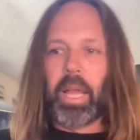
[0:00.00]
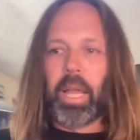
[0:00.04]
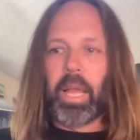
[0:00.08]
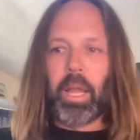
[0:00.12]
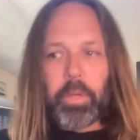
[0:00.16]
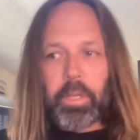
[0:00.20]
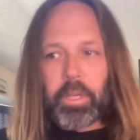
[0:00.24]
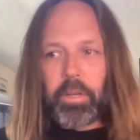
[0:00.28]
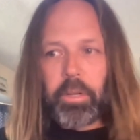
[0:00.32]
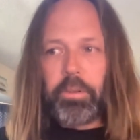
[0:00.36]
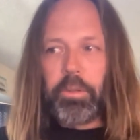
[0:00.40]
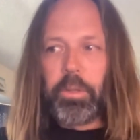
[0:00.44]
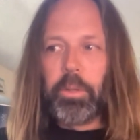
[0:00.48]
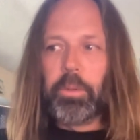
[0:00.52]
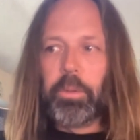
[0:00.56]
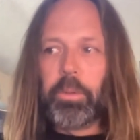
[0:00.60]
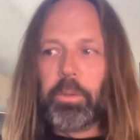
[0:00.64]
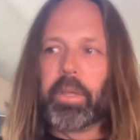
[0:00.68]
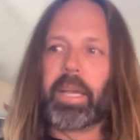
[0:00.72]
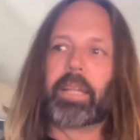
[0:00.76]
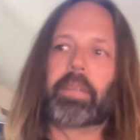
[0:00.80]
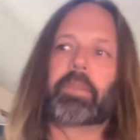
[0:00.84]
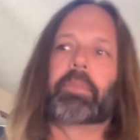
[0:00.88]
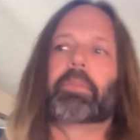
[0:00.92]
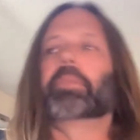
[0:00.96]
Well, how are we going to
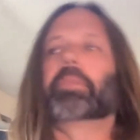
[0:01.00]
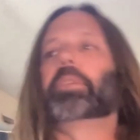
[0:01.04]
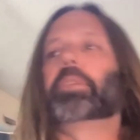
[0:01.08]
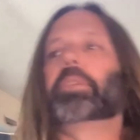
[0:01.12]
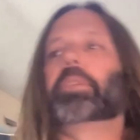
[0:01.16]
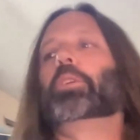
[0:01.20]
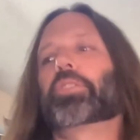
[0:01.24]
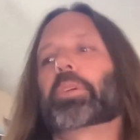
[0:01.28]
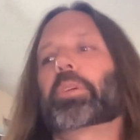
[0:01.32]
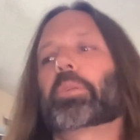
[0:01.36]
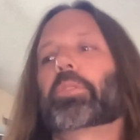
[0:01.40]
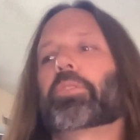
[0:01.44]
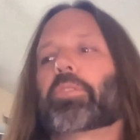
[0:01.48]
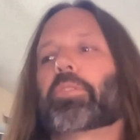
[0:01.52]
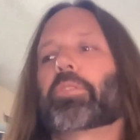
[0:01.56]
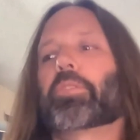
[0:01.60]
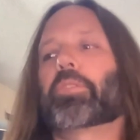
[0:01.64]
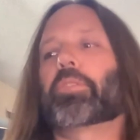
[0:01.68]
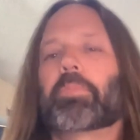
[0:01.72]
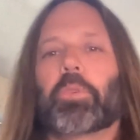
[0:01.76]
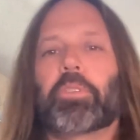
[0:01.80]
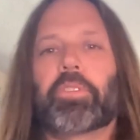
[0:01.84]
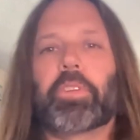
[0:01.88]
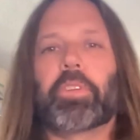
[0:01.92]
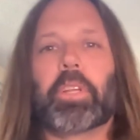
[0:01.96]
do that?" And usually,
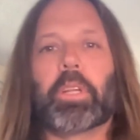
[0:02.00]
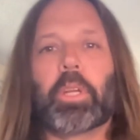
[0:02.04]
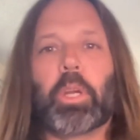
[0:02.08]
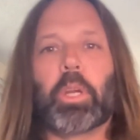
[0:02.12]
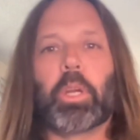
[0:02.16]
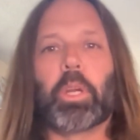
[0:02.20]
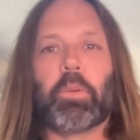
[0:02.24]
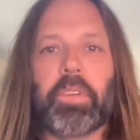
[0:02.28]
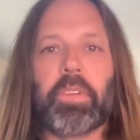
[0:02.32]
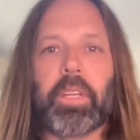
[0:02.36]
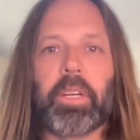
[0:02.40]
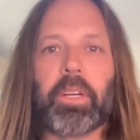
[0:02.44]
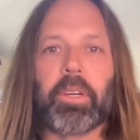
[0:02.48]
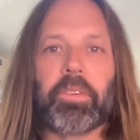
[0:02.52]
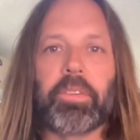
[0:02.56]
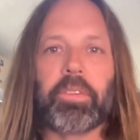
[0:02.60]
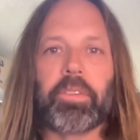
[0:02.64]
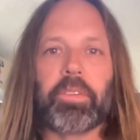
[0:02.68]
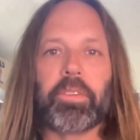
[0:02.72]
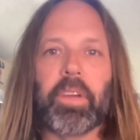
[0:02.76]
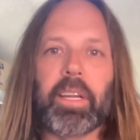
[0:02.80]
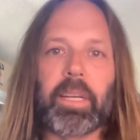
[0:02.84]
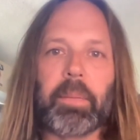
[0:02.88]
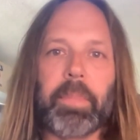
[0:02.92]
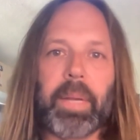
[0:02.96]
it's we're sitting over
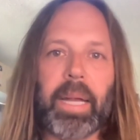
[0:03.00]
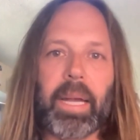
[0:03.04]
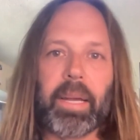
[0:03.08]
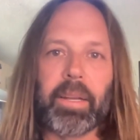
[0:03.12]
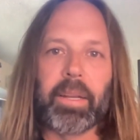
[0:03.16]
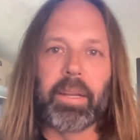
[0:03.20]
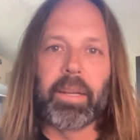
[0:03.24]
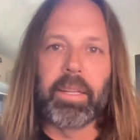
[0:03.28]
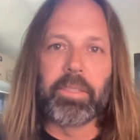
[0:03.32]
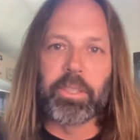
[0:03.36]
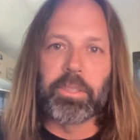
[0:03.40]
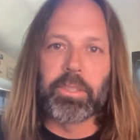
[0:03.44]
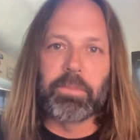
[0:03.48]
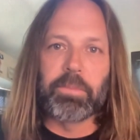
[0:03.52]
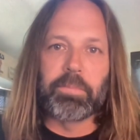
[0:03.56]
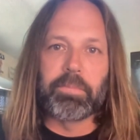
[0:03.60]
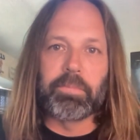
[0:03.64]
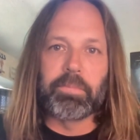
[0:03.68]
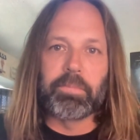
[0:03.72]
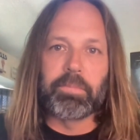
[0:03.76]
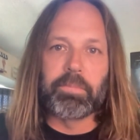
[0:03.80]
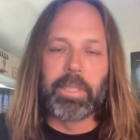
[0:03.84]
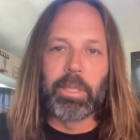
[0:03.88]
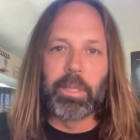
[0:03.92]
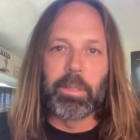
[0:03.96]
dinner talking about it and
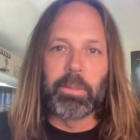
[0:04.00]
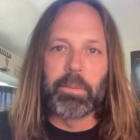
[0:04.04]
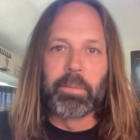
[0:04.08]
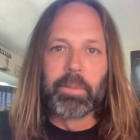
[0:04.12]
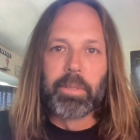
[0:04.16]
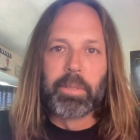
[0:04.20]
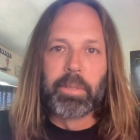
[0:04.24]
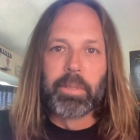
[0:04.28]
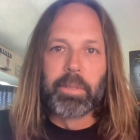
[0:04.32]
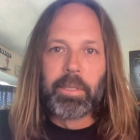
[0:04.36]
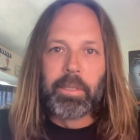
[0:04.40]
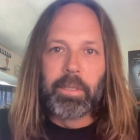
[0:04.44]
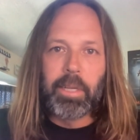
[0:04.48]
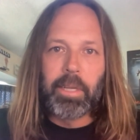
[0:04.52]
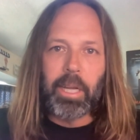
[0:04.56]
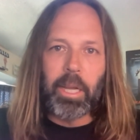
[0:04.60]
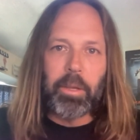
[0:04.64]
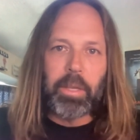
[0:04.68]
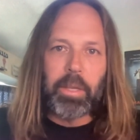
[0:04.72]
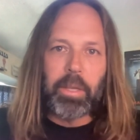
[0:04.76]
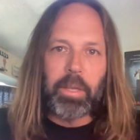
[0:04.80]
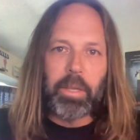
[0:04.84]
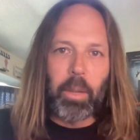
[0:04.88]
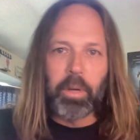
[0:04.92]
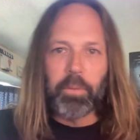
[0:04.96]
just you know,
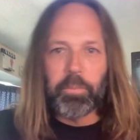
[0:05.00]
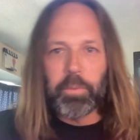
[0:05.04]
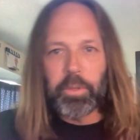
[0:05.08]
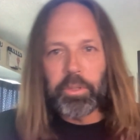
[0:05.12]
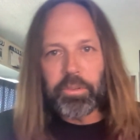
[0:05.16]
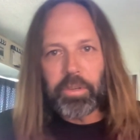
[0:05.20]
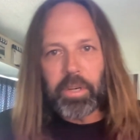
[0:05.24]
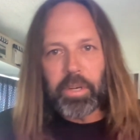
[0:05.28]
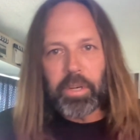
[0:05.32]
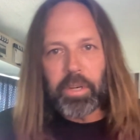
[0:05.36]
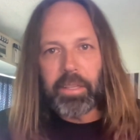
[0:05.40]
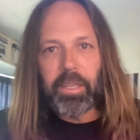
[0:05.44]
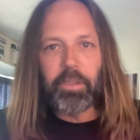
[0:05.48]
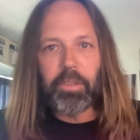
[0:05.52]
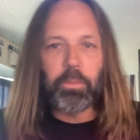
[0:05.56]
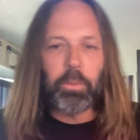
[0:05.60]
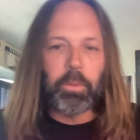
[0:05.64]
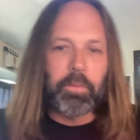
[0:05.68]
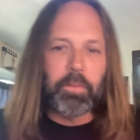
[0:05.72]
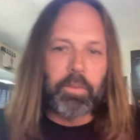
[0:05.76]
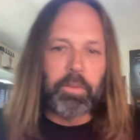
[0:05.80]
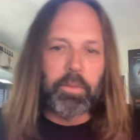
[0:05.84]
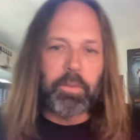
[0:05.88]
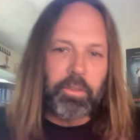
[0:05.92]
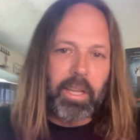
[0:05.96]
"Oh yeah, what if we try
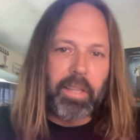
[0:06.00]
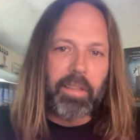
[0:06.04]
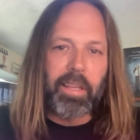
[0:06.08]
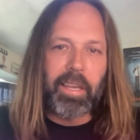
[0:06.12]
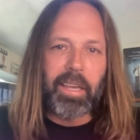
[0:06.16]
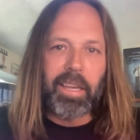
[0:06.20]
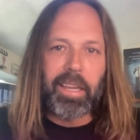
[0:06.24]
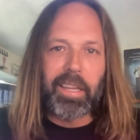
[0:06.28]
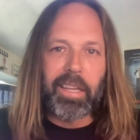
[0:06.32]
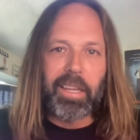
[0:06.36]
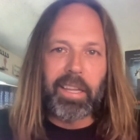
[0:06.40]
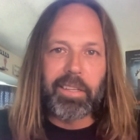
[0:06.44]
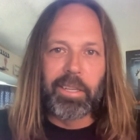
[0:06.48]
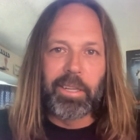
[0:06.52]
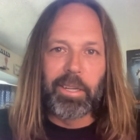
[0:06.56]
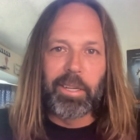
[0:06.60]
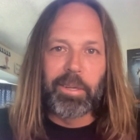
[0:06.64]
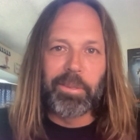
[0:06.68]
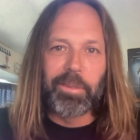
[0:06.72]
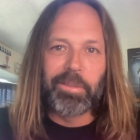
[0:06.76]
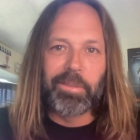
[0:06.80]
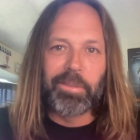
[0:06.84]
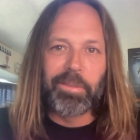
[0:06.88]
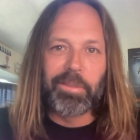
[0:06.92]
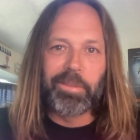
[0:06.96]
this? What if we try right. that?" You
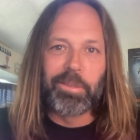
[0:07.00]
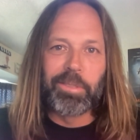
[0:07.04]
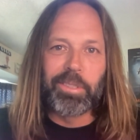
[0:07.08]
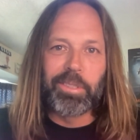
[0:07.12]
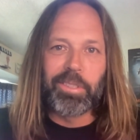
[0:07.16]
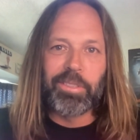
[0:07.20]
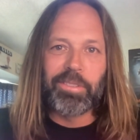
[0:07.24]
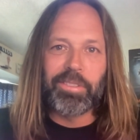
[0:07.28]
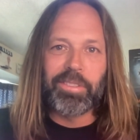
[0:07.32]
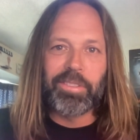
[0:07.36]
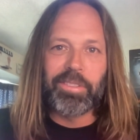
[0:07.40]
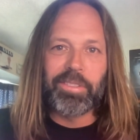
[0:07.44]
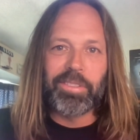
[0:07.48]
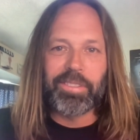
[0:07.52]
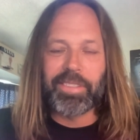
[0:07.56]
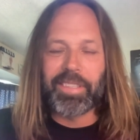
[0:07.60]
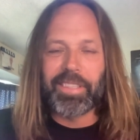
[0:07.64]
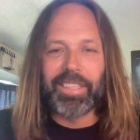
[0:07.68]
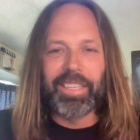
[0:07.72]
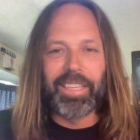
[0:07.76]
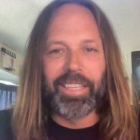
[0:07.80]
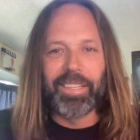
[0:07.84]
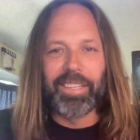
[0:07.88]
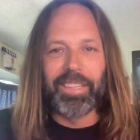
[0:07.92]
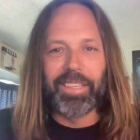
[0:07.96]
know, this
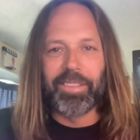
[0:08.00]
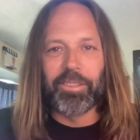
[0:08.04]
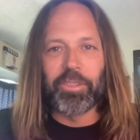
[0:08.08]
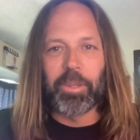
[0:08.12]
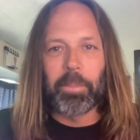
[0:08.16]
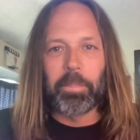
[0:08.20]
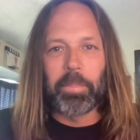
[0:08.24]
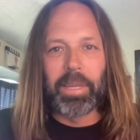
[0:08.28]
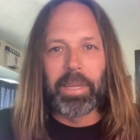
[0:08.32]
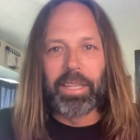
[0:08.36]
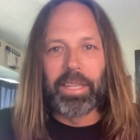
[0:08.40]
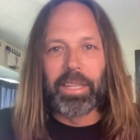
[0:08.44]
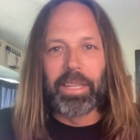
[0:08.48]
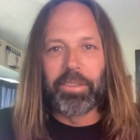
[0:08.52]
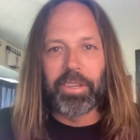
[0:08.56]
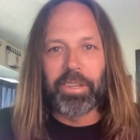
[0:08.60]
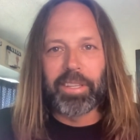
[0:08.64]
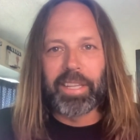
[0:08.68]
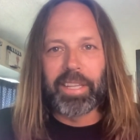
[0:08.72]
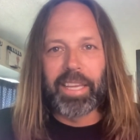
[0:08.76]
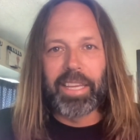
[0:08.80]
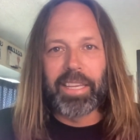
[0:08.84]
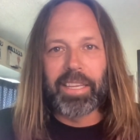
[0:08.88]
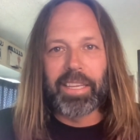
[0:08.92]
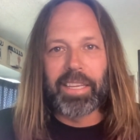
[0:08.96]
is it. Just depends
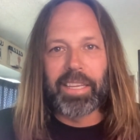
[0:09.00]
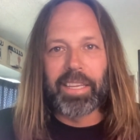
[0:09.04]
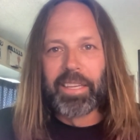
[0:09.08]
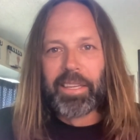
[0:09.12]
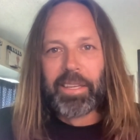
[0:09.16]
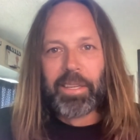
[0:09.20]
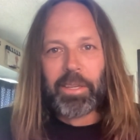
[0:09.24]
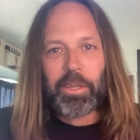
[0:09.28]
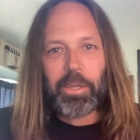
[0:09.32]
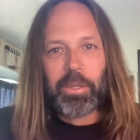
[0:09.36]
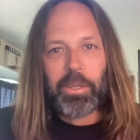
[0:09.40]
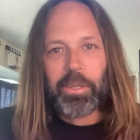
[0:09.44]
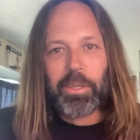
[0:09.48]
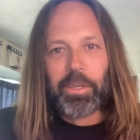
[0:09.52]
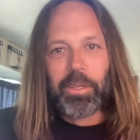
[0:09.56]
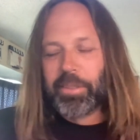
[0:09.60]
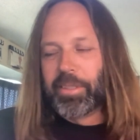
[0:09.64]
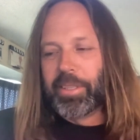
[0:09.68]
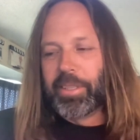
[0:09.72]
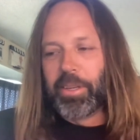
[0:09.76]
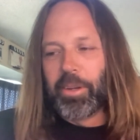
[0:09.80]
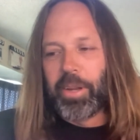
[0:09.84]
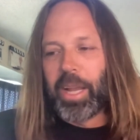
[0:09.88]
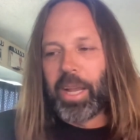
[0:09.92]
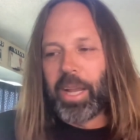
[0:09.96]
on like
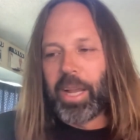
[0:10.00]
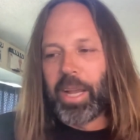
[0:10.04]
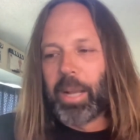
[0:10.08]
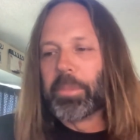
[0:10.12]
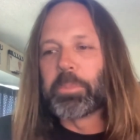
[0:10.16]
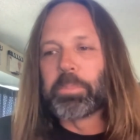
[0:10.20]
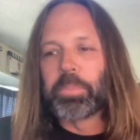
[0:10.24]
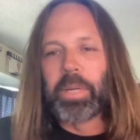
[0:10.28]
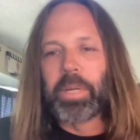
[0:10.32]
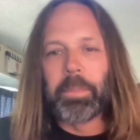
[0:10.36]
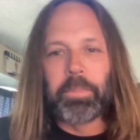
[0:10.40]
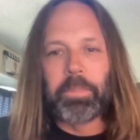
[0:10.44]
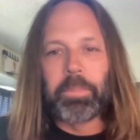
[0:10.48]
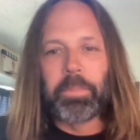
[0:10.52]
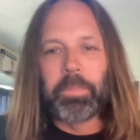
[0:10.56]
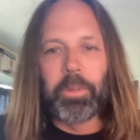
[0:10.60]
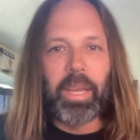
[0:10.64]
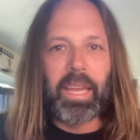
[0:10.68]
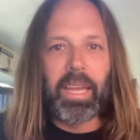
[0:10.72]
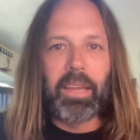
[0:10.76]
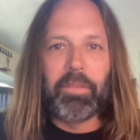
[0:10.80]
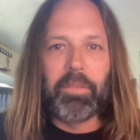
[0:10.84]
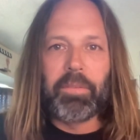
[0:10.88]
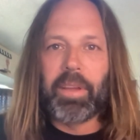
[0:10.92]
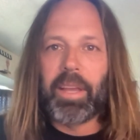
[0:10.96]
you know how much prep
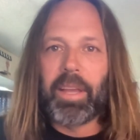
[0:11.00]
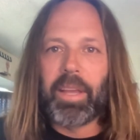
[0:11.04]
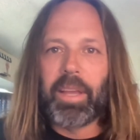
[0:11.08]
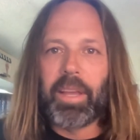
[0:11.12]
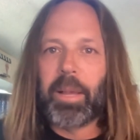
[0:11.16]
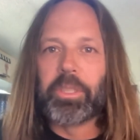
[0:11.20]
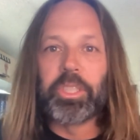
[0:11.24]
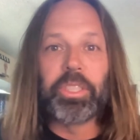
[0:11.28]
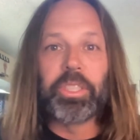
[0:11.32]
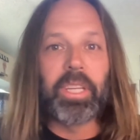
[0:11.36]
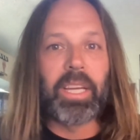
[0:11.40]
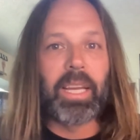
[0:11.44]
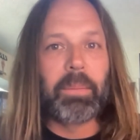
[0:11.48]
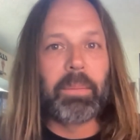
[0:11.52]
you have how